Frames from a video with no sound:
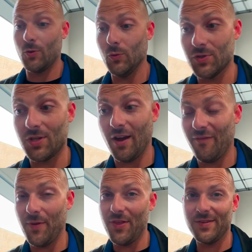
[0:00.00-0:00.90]
cool
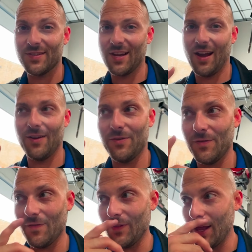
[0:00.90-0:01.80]
stuff, but this is kind
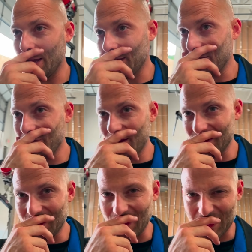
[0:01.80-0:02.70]
of like the
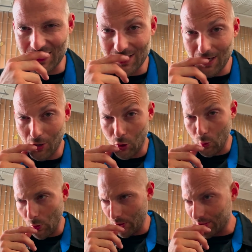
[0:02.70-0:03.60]
Ventech skunk
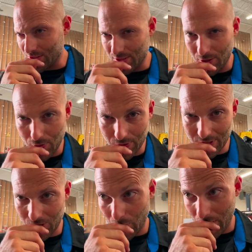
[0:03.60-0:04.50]
works, so
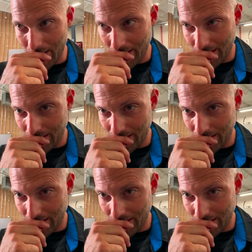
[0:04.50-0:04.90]
to speak.